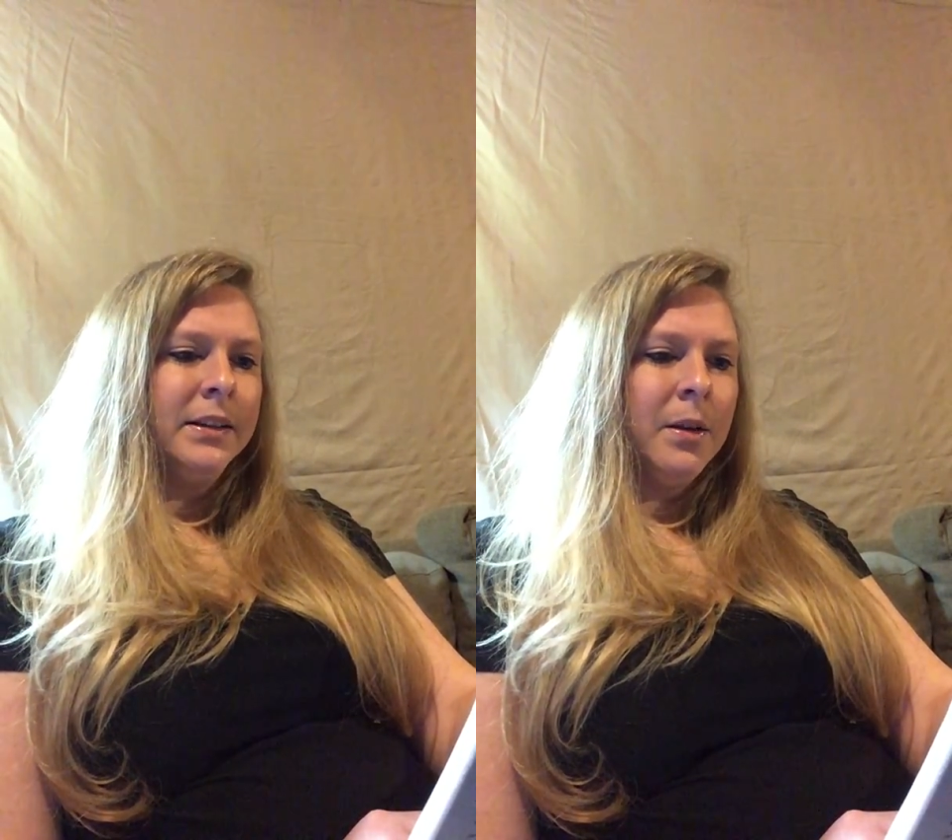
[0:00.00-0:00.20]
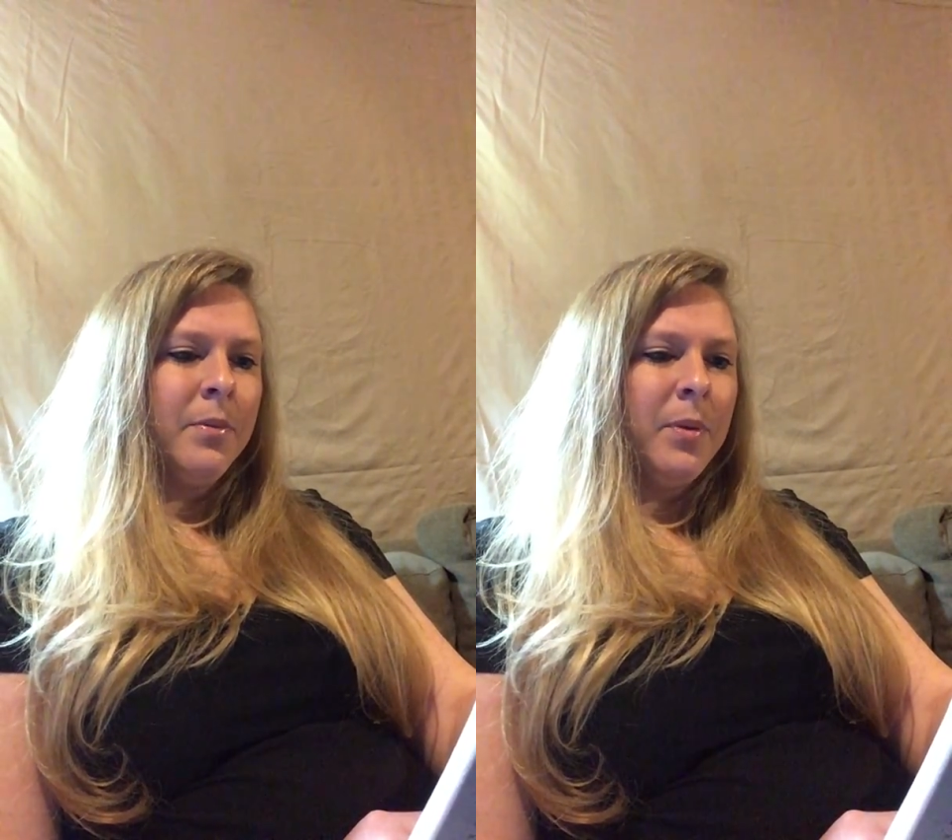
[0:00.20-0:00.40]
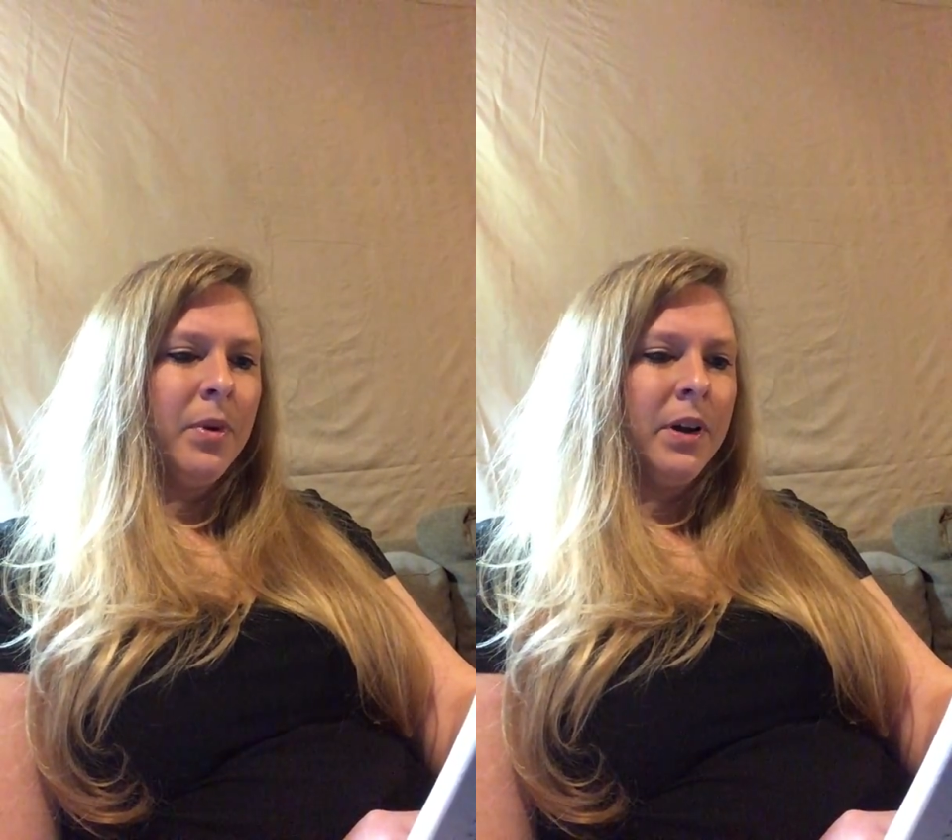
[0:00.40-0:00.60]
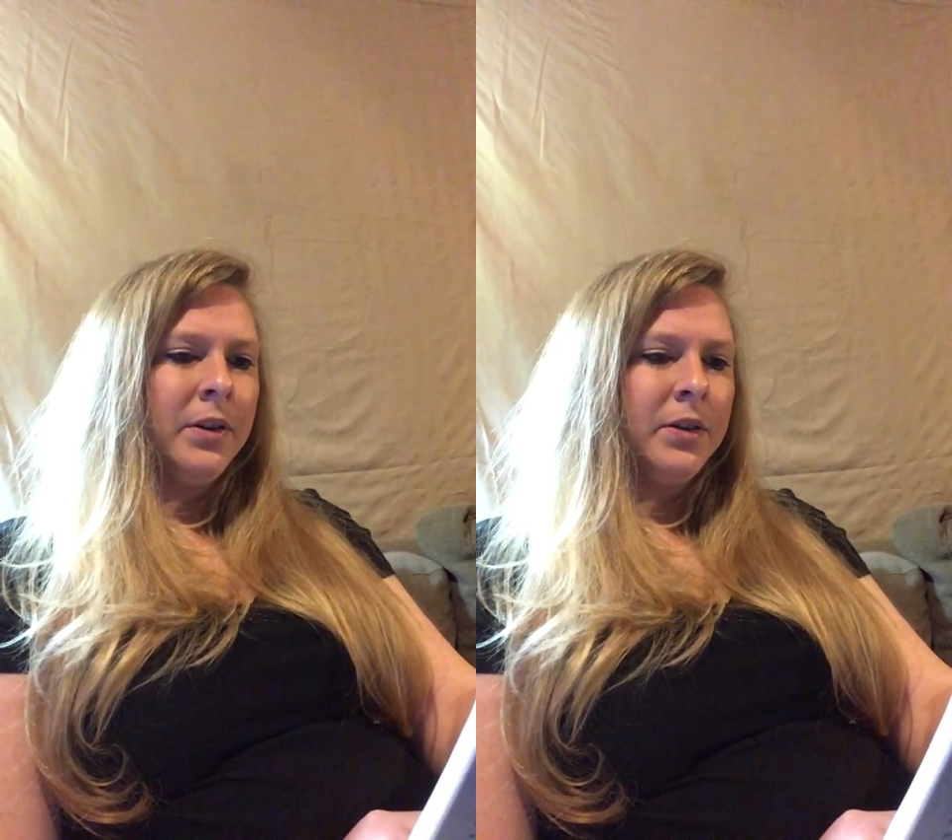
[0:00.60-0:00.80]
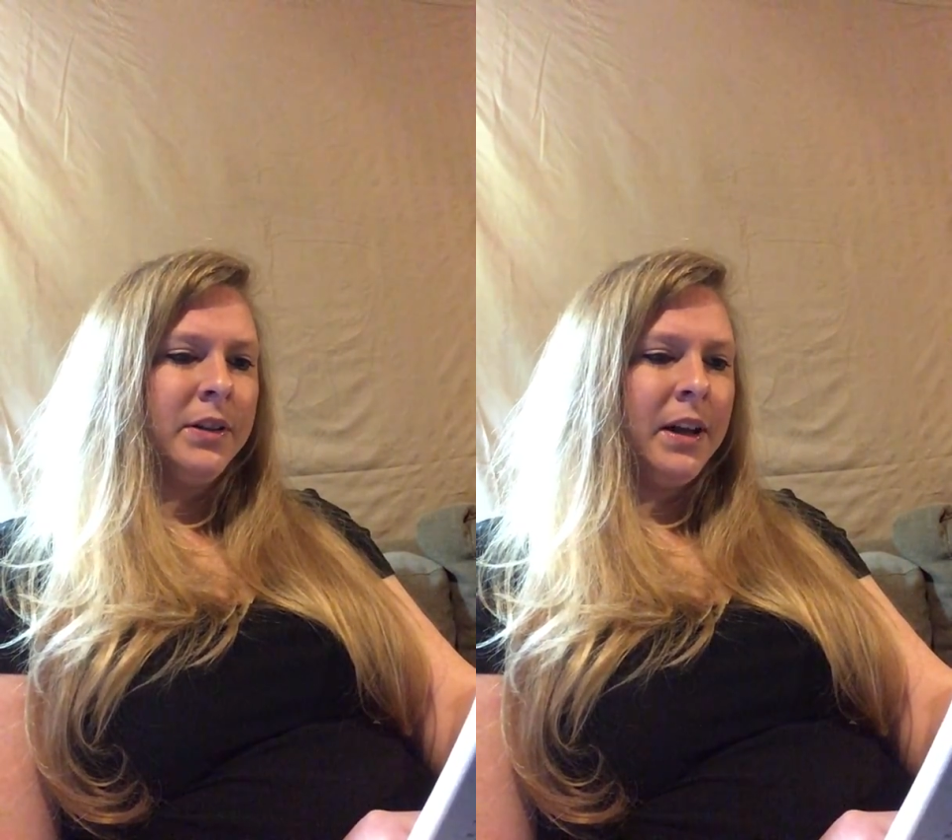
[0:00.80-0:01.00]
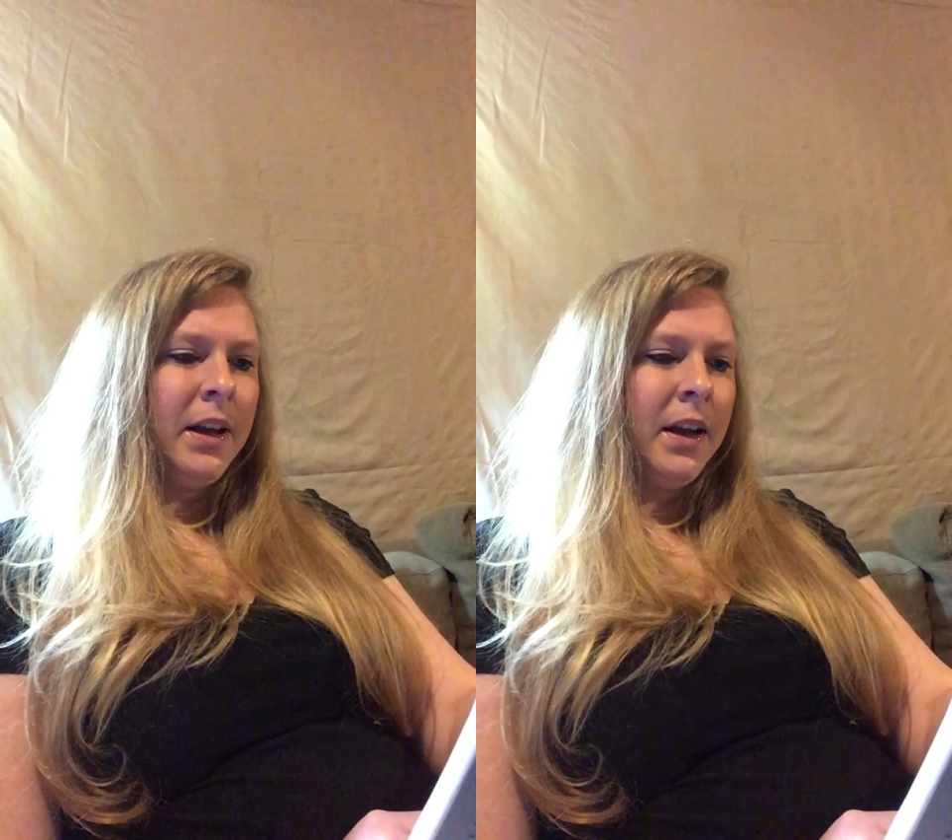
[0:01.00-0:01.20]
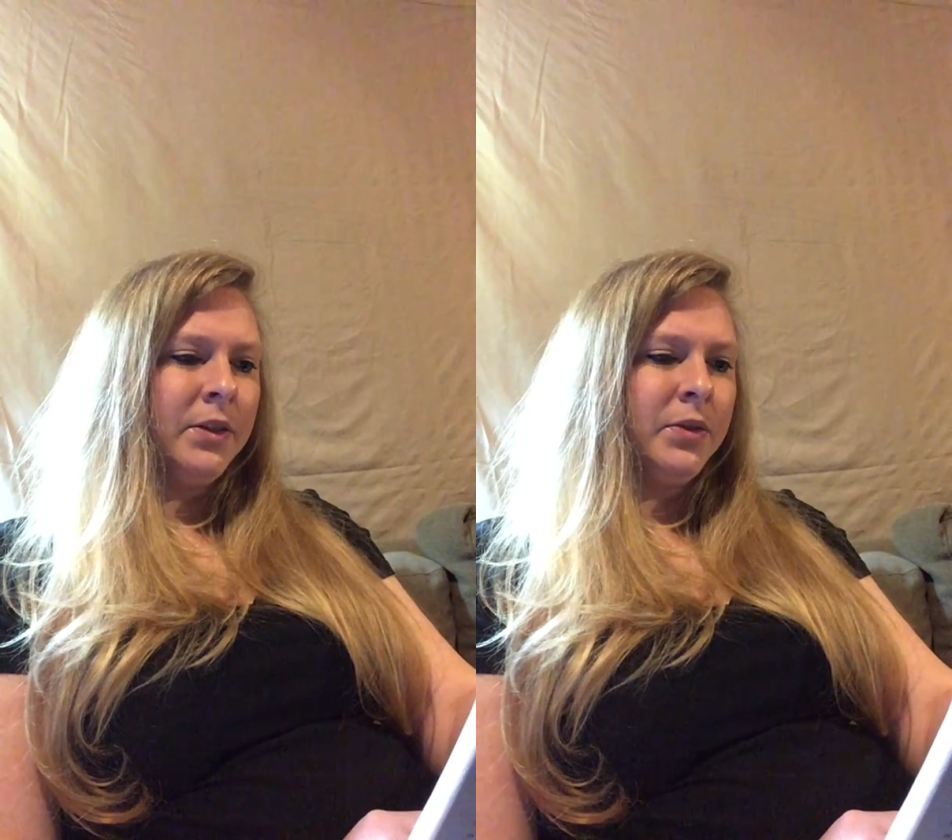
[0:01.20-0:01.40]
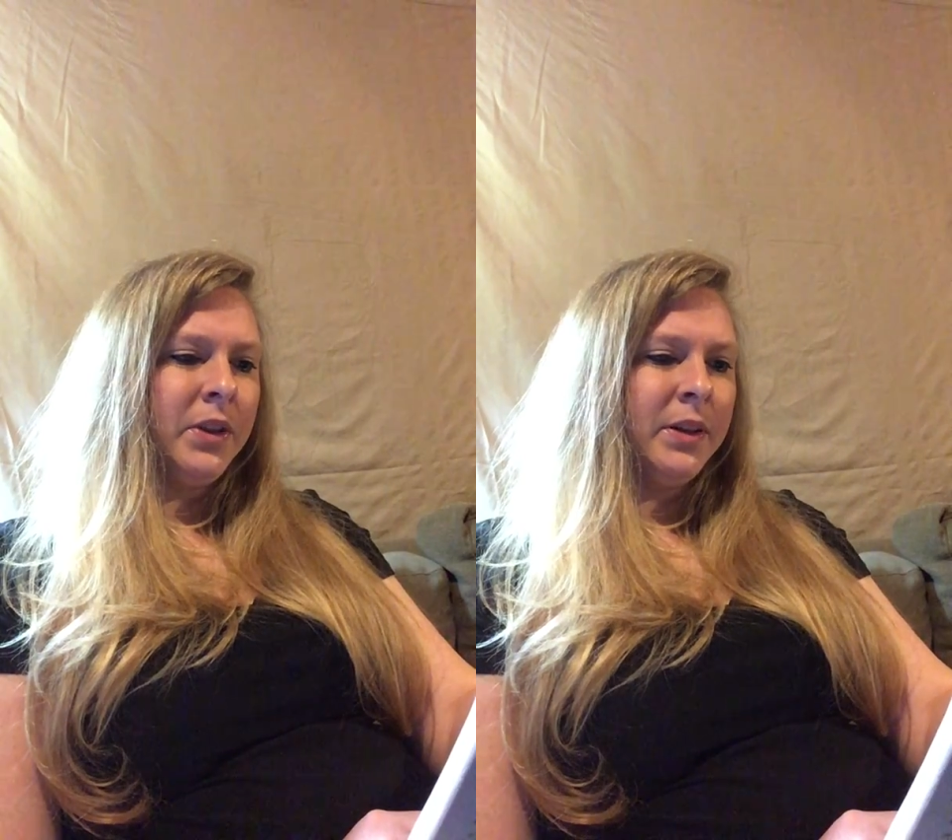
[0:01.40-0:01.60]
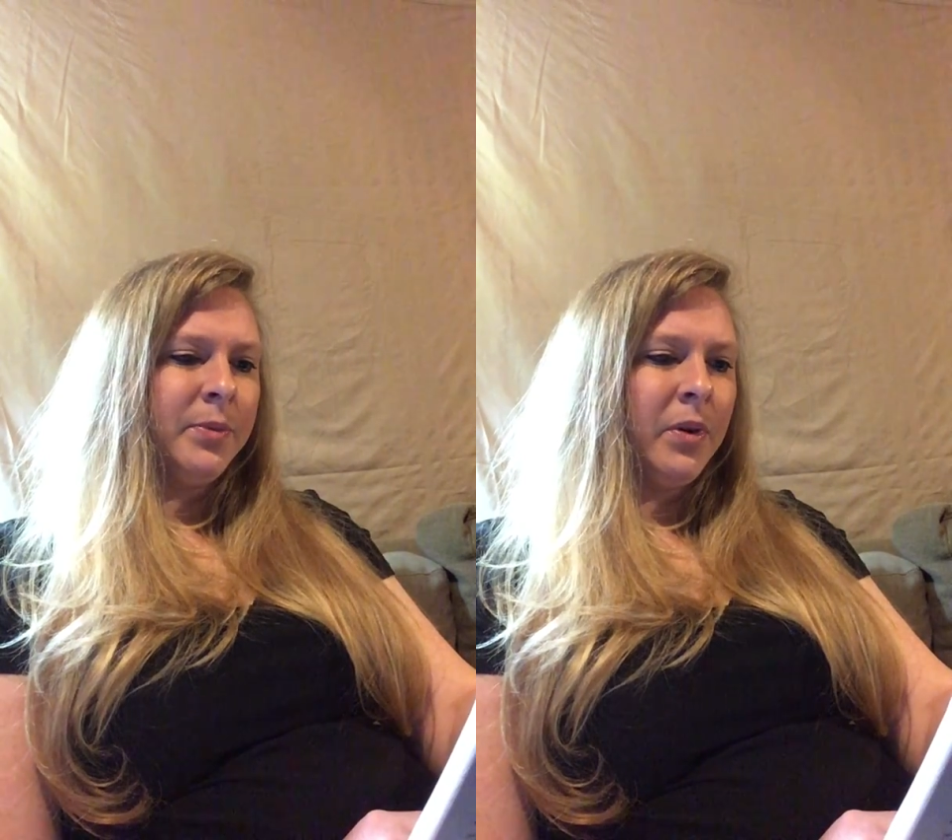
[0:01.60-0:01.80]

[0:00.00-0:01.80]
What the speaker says: Some people undertake exercise